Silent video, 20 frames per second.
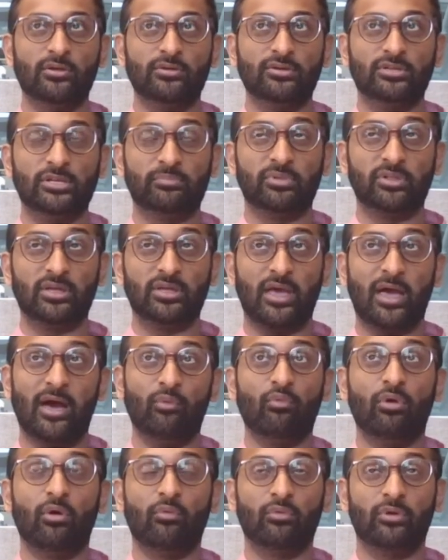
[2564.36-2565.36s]
deeply
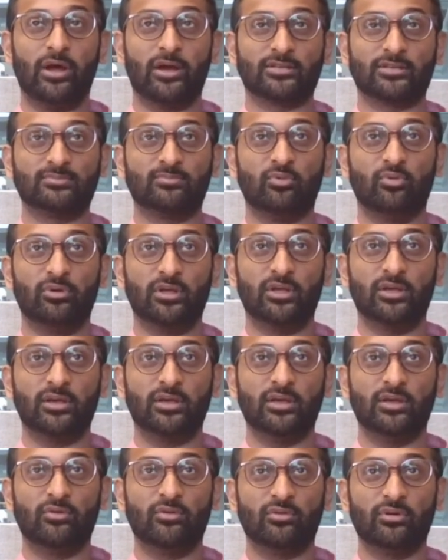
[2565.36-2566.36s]
at what we're exporting
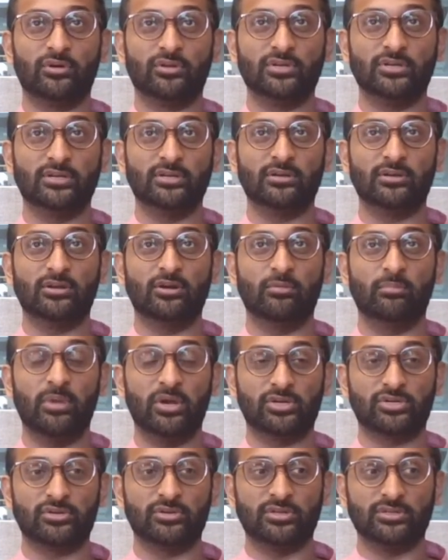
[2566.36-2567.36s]
in order to
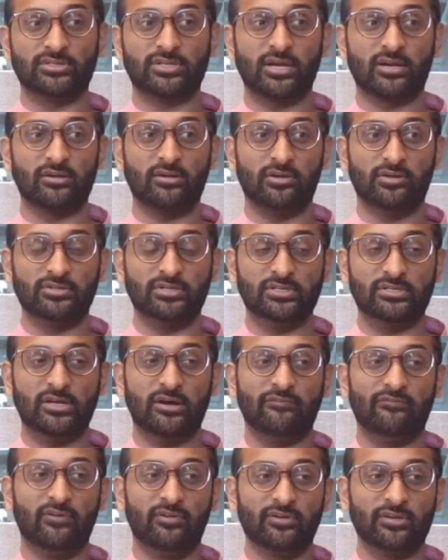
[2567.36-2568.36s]
make sure this technology is
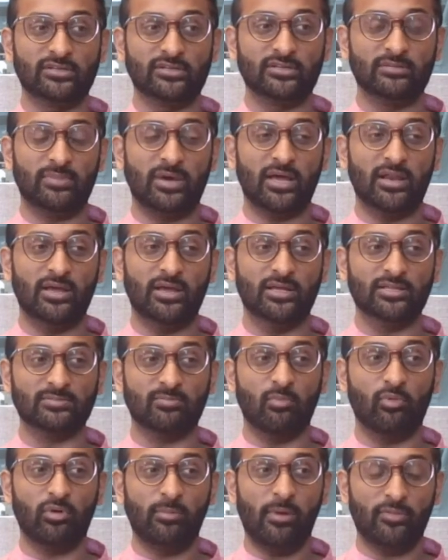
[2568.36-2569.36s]
not falling into the bad hands.
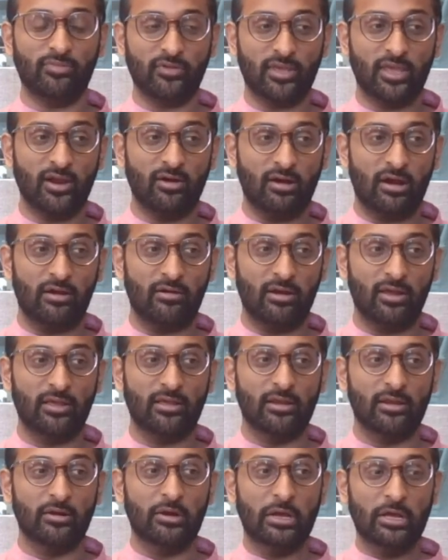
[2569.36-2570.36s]
But what about the carrot,
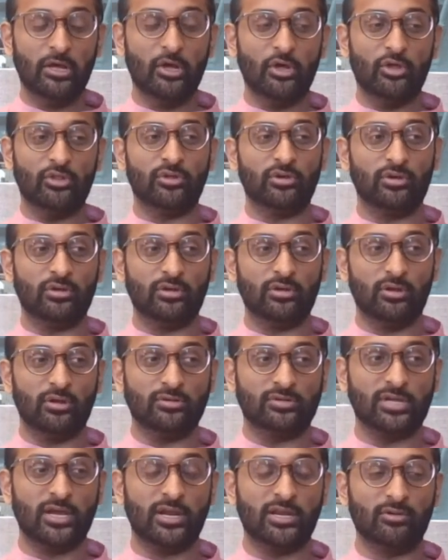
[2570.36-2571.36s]
right?
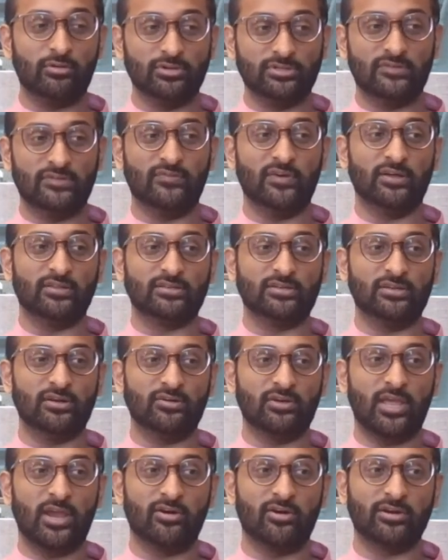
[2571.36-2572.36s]
Teddy Roosevelt's
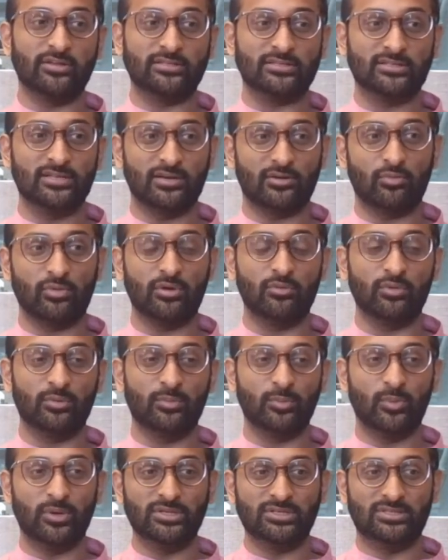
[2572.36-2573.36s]
carrot and stick.
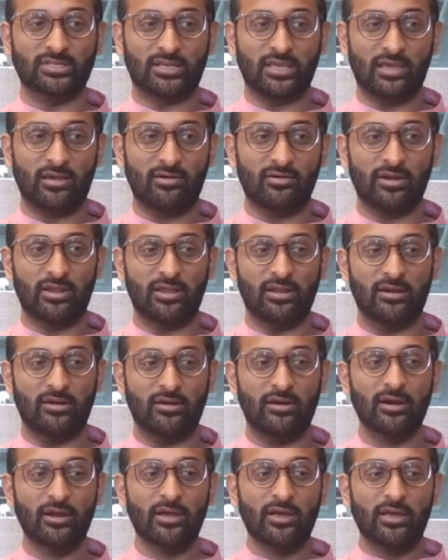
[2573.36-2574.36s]
What is the carrot
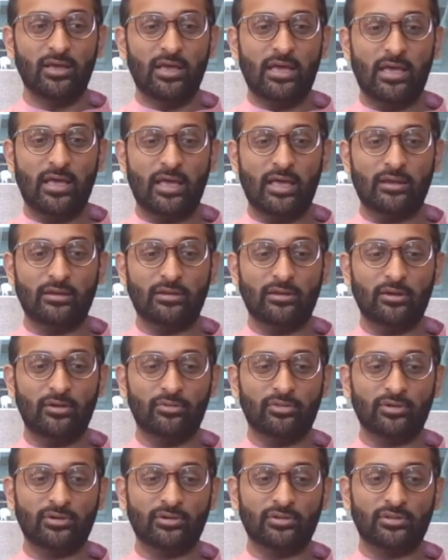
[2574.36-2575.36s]
here? And
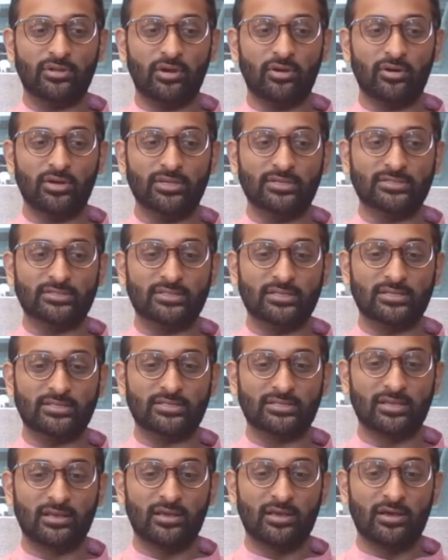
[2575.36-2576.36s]
there is
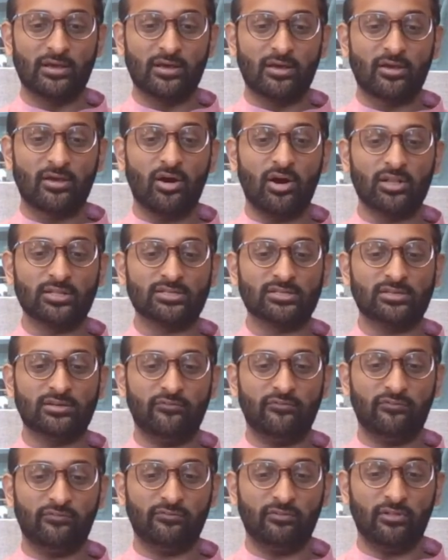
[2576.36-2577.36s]
this
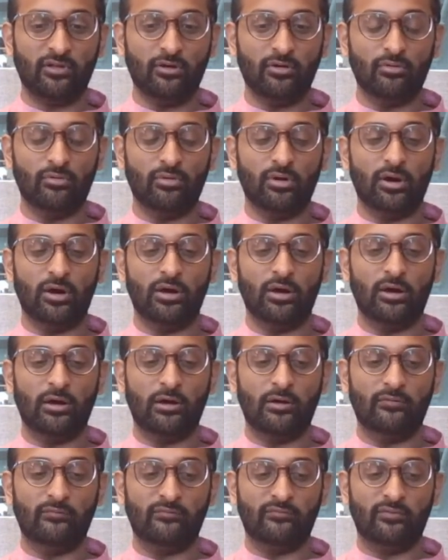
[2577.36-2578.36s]
constant flow
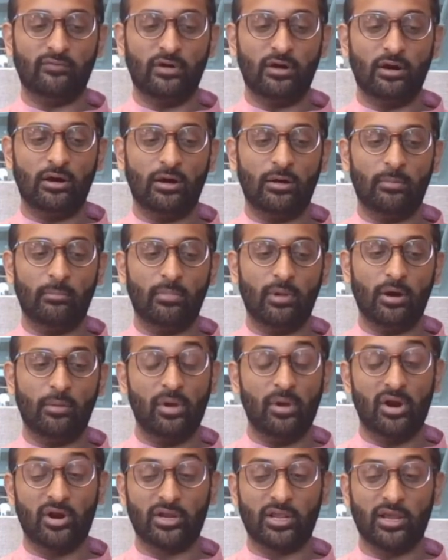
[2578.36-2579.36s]
of
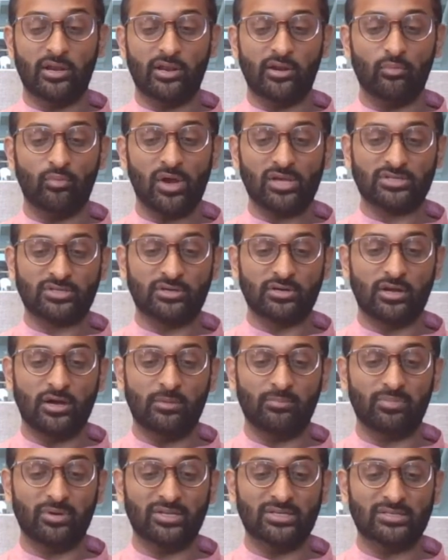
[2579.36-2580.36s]
American and Western
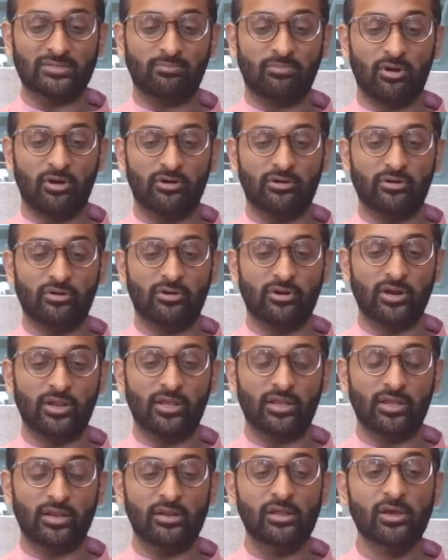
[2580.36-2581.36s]
companies
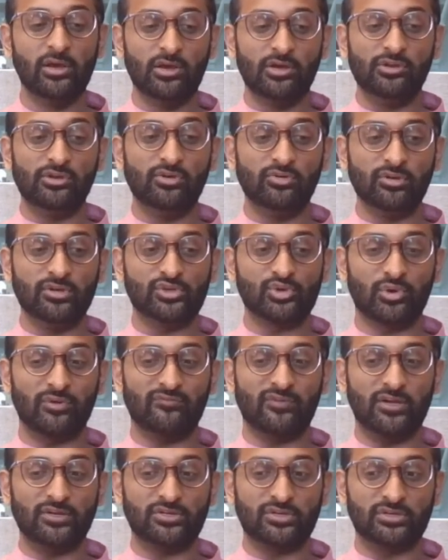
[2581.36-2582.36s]
partnering and doing
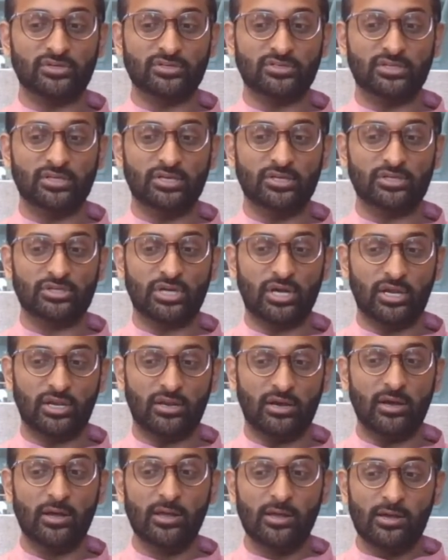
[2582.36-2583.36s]
joint ventures in
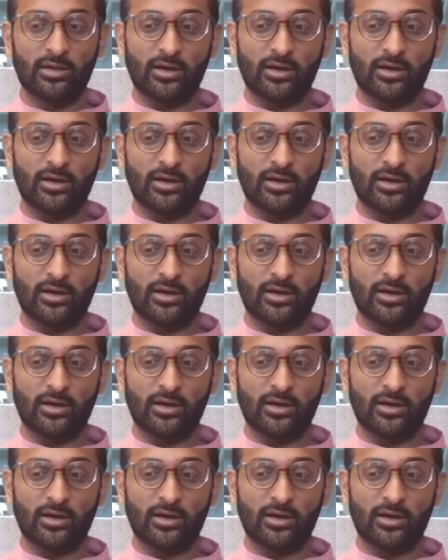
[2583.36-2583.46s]
China,